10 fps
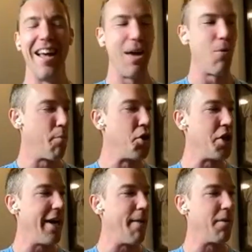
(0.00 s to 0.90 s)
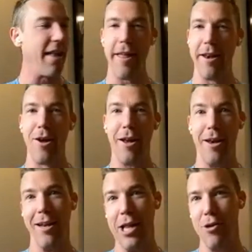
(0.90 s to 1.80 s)
Hey, I appreciate it. I'm glad
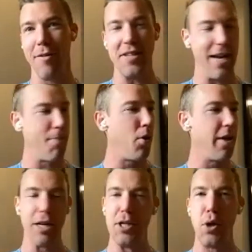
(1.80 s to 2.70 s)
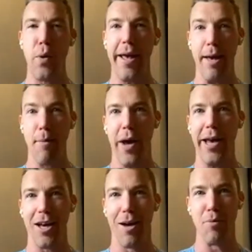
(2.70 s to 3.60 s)
that neither of us had to pull like a 2 a.m.
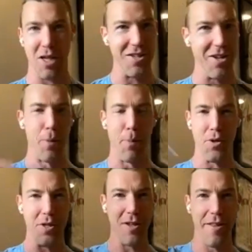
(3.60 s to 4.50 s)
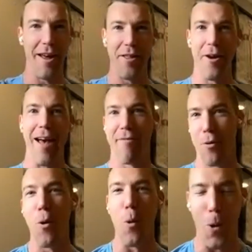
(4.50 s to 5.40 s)
wake up just because the other person's on the other
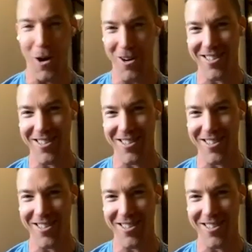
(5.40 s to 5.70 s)
half of the